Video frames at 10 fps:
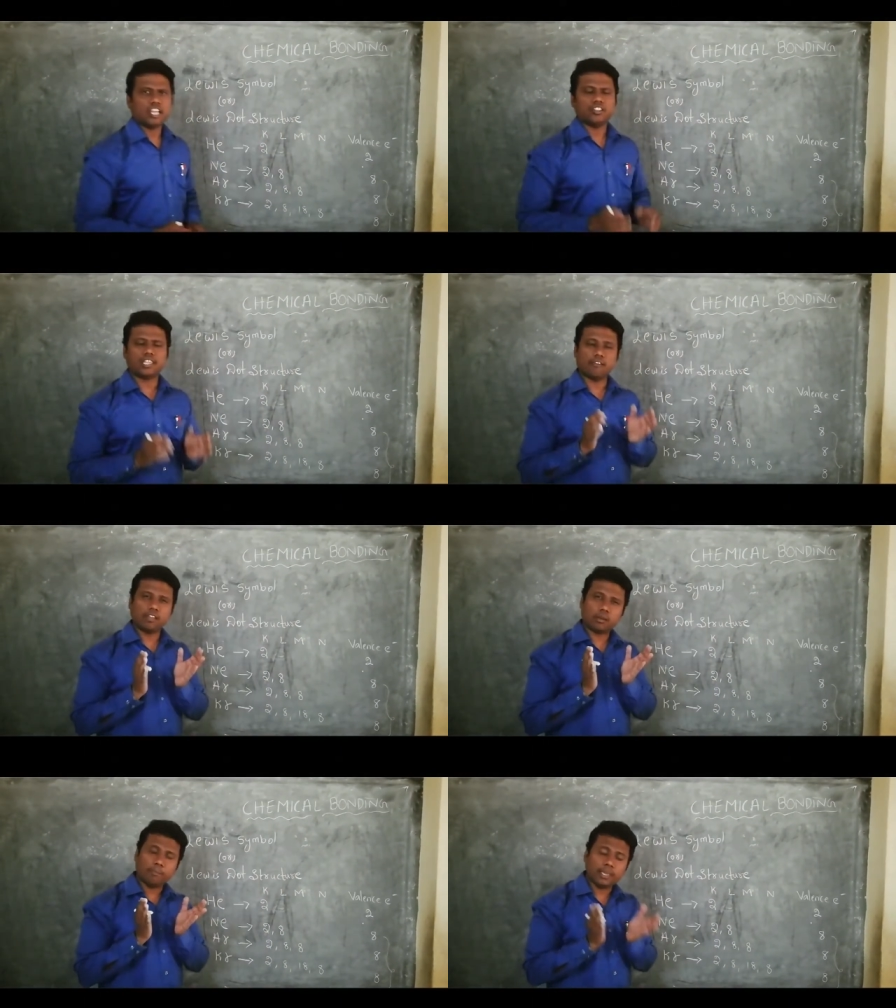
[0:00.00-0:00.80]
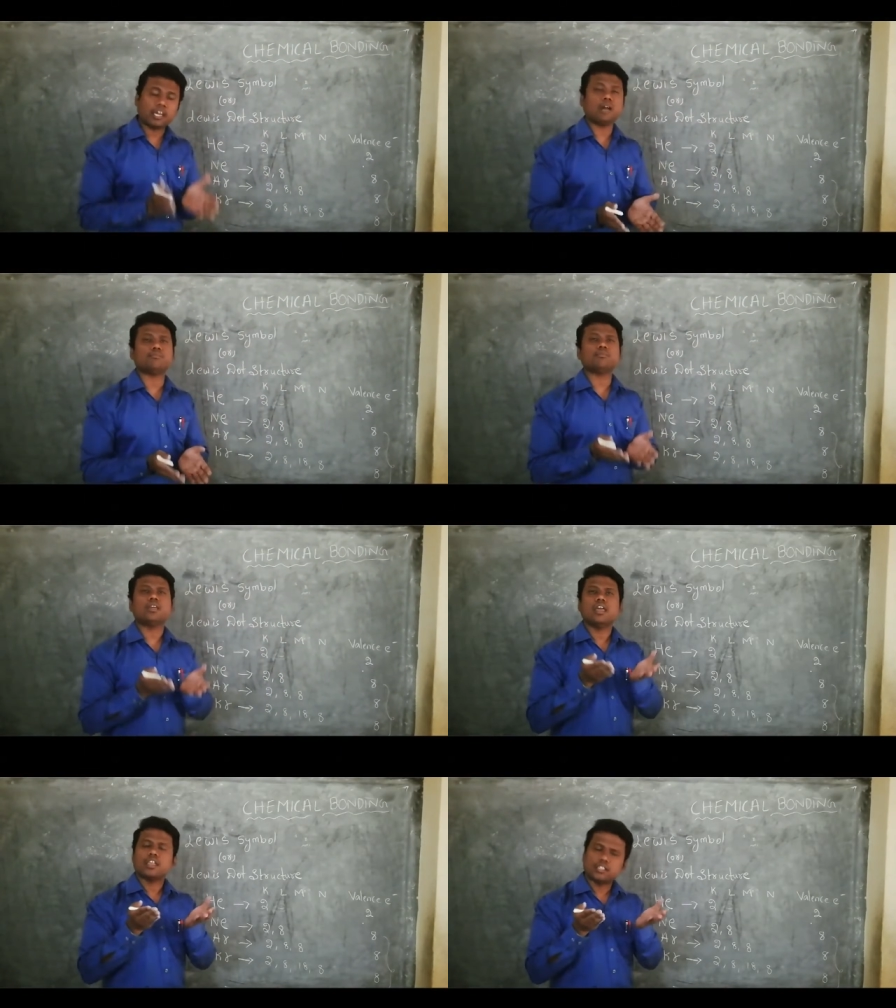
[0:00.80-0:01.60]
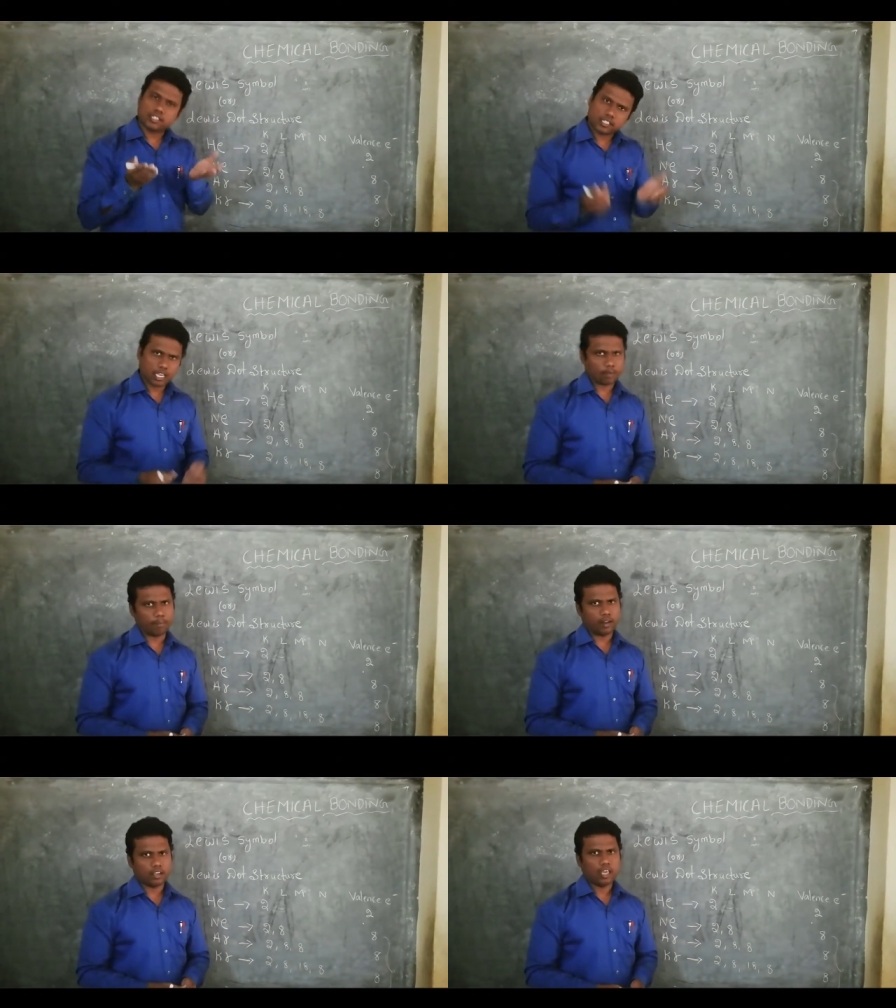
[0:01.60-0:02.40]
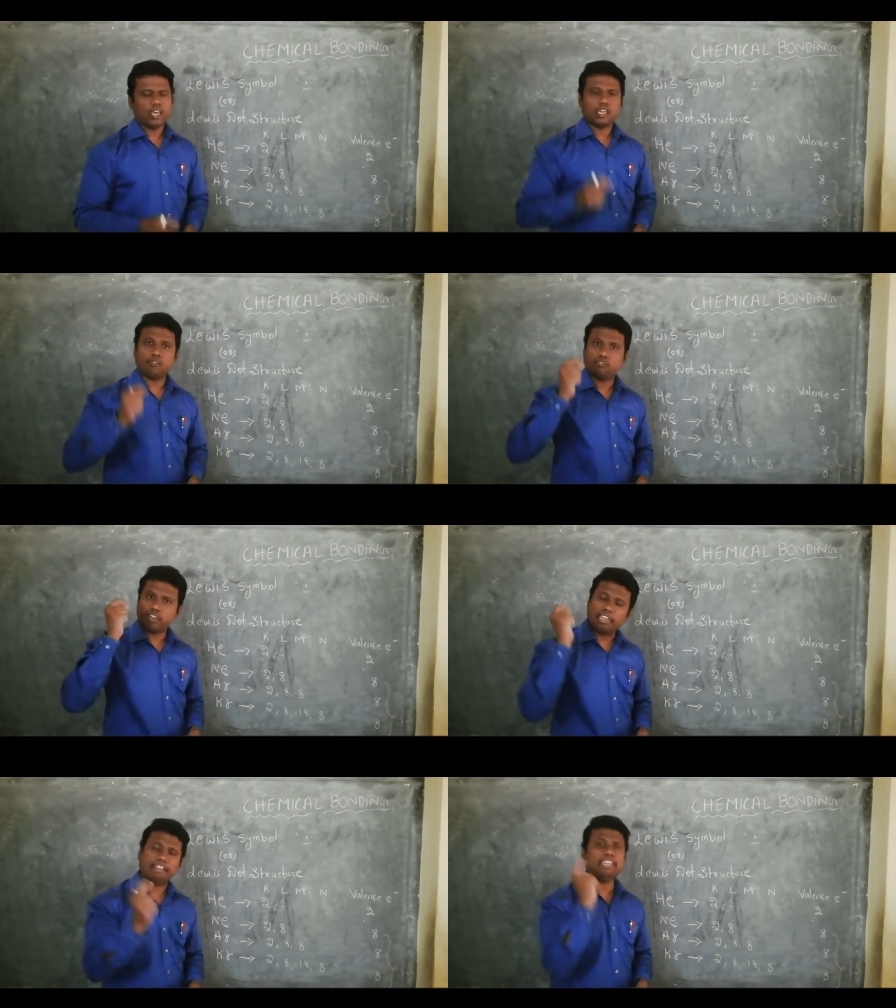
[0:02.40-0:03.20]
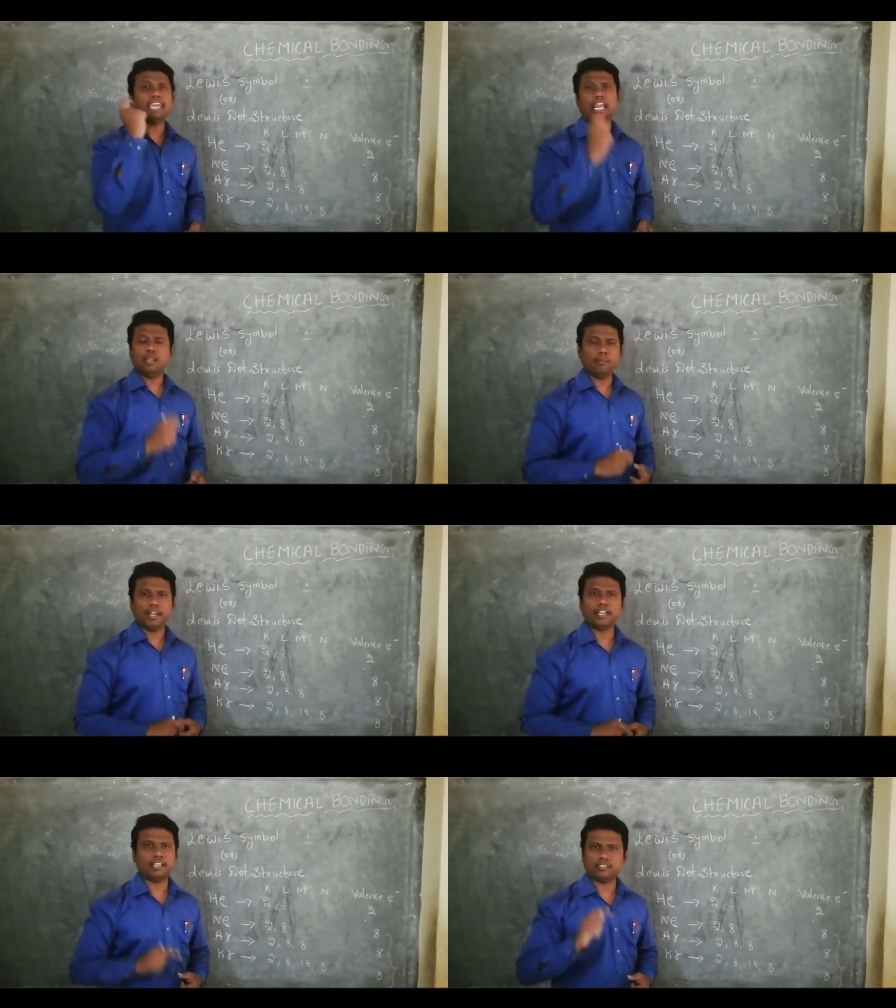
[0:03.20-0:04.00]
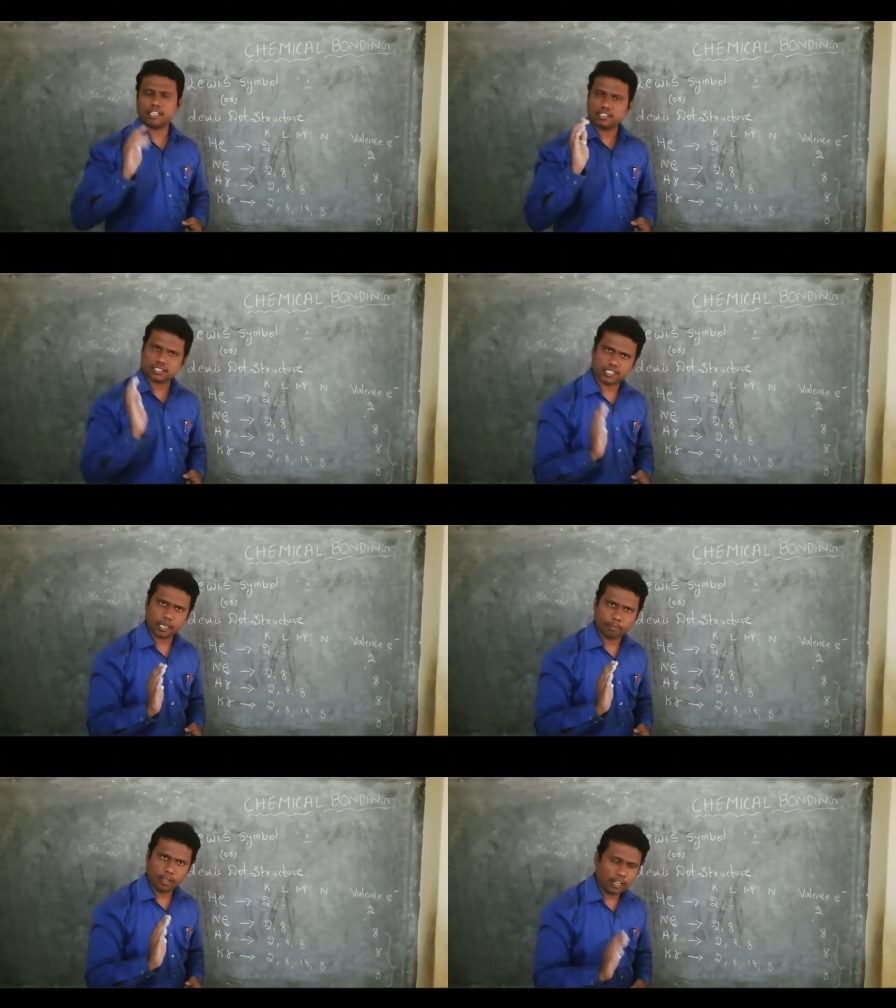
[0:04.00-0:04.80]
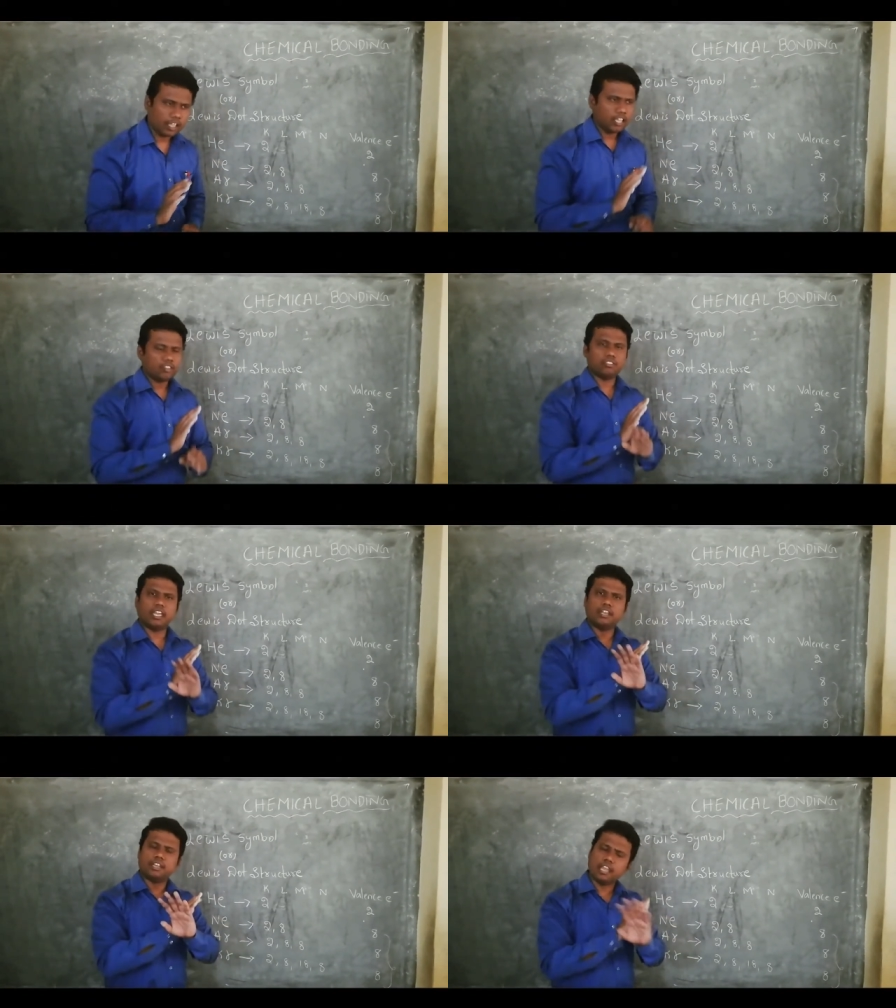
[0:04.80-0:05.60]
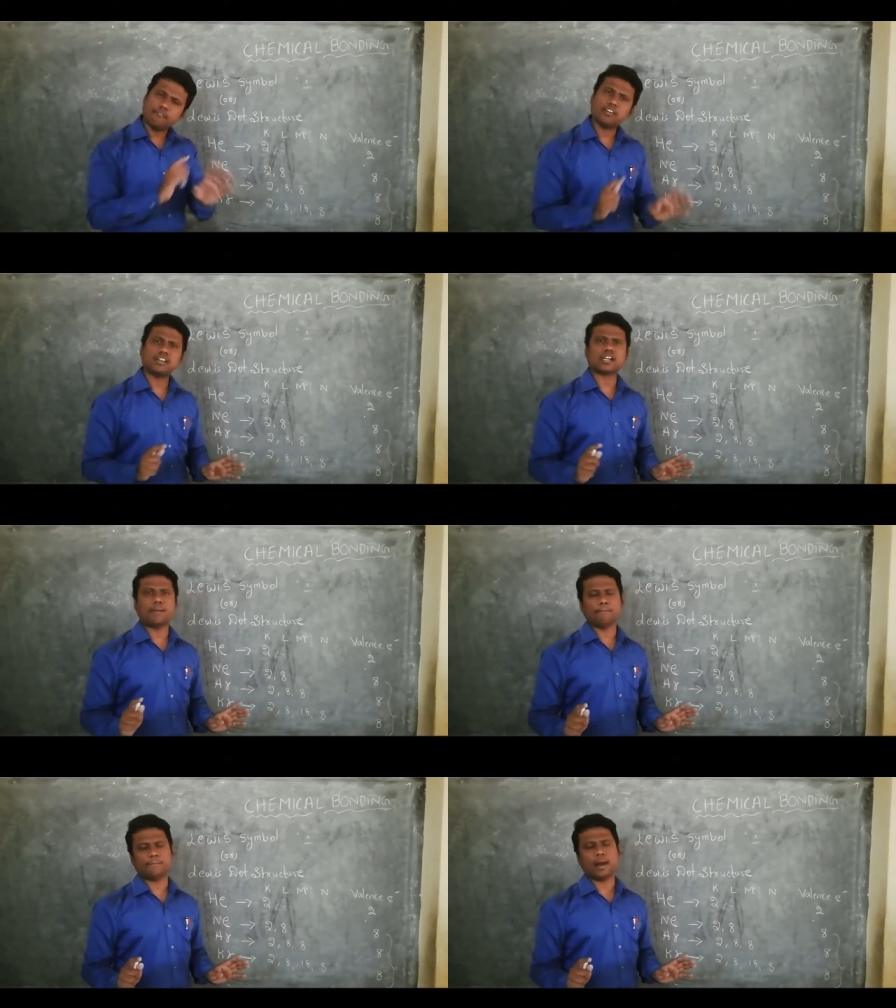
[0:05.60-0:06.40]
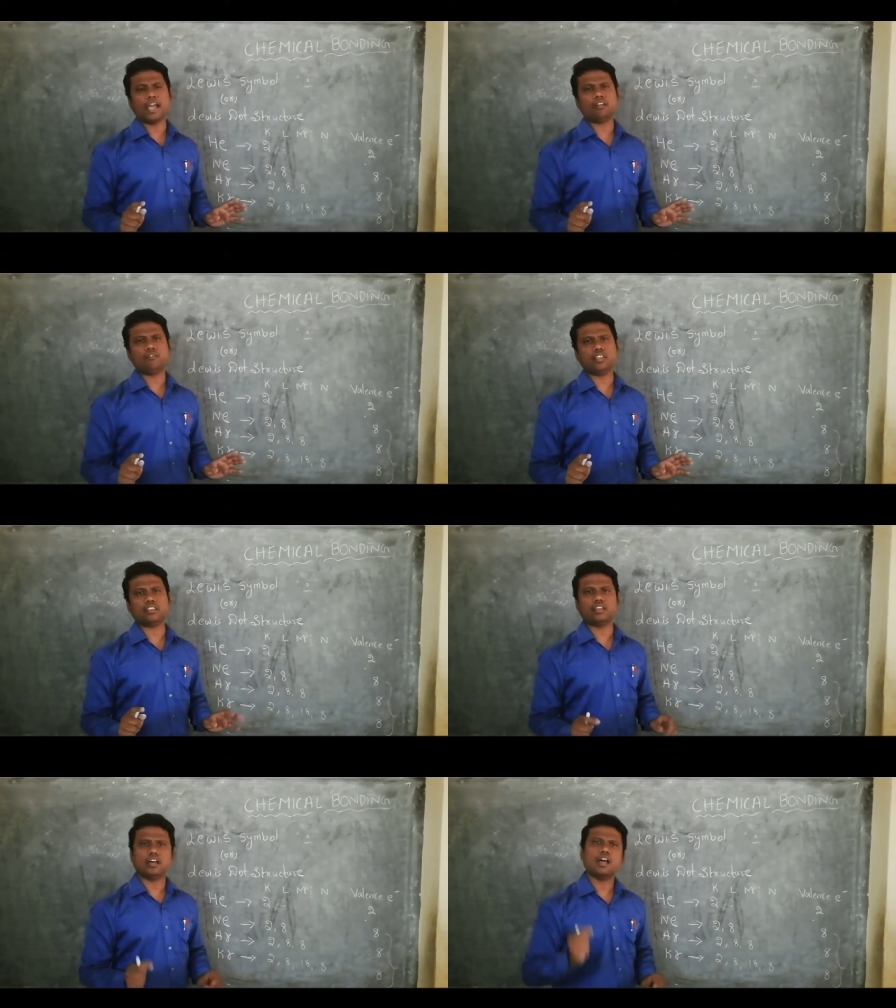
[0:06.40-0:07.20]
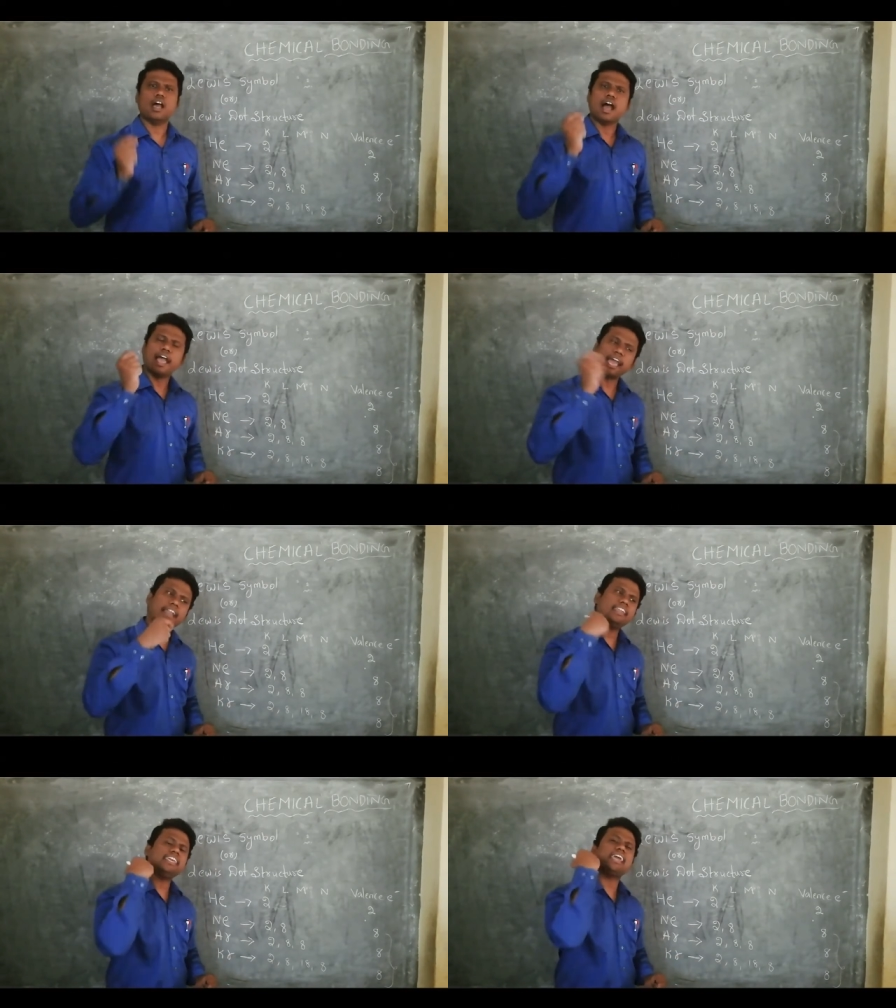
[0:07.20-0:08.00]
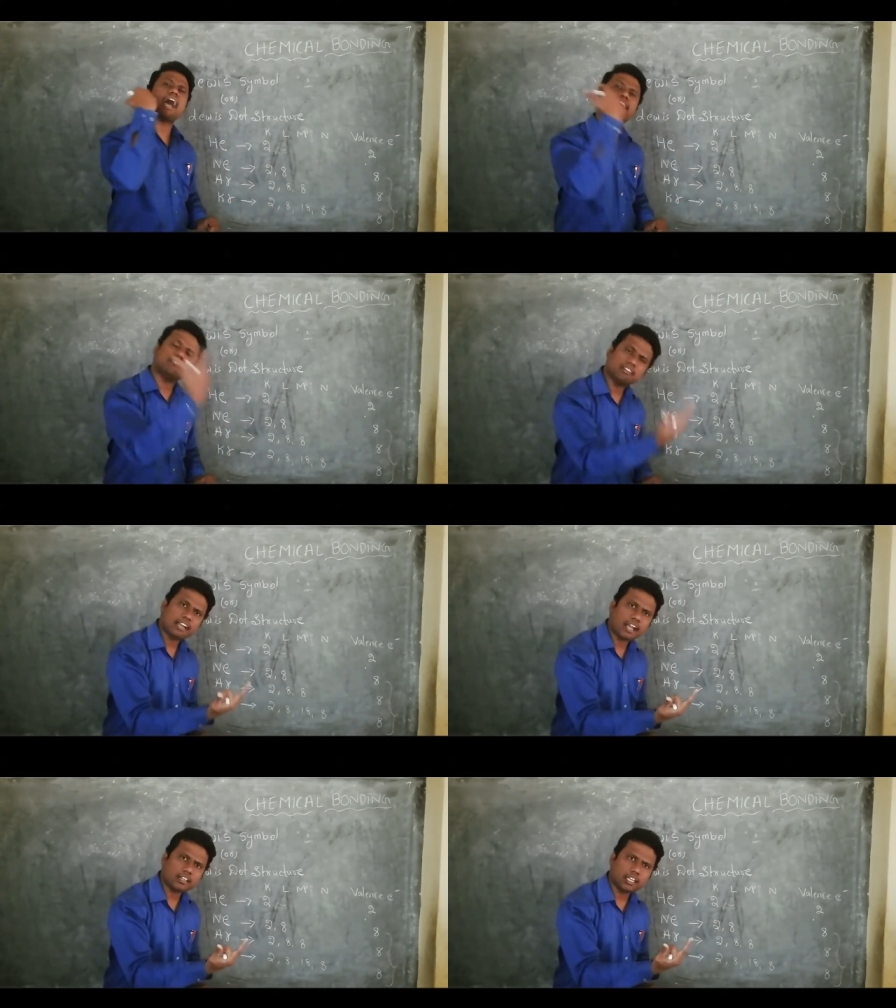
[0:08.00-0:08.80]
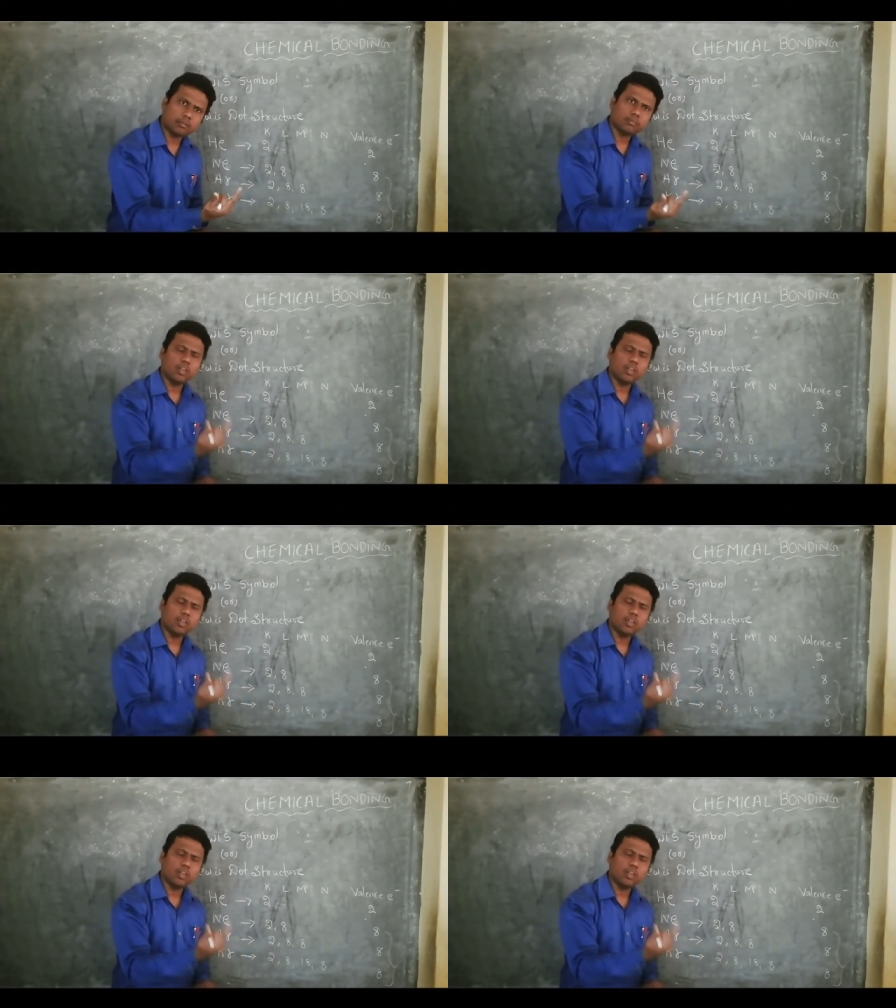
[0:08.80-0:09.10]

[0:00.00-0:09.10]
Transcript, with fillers: they will become stable. If any element is a stable they never combine with the any other atom